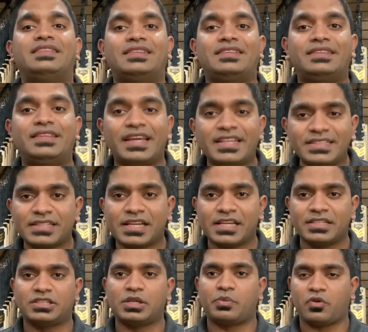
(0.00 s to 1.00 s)
this is
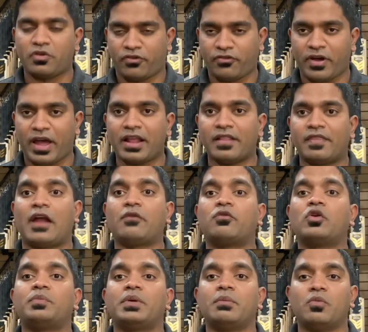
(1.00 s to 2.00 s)
the profile that would
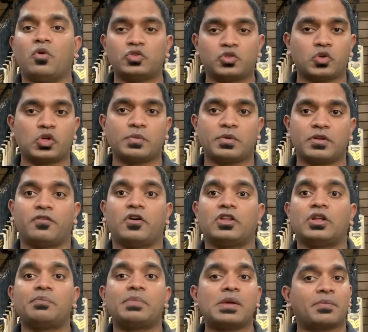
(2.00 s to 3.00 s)
be more suitable for the
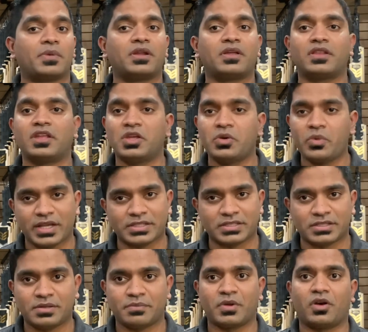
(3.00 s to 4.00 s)
people in the US,
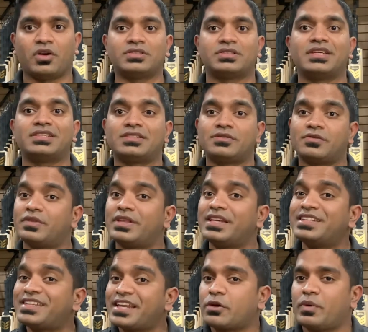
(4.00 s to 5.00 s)
because these
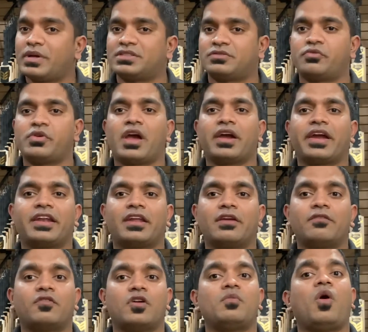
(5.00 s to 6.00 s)
requests we are getting
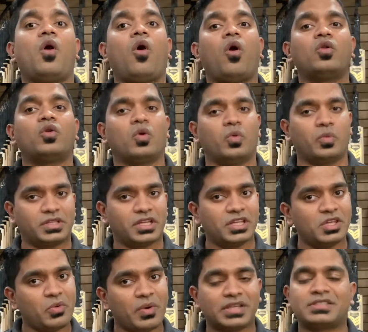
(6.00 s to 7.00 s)
from all over the
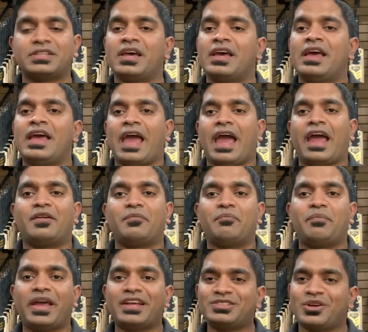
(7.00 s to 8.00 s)
US, and
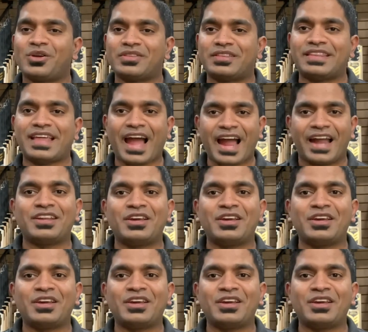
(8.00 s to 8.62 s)
based on that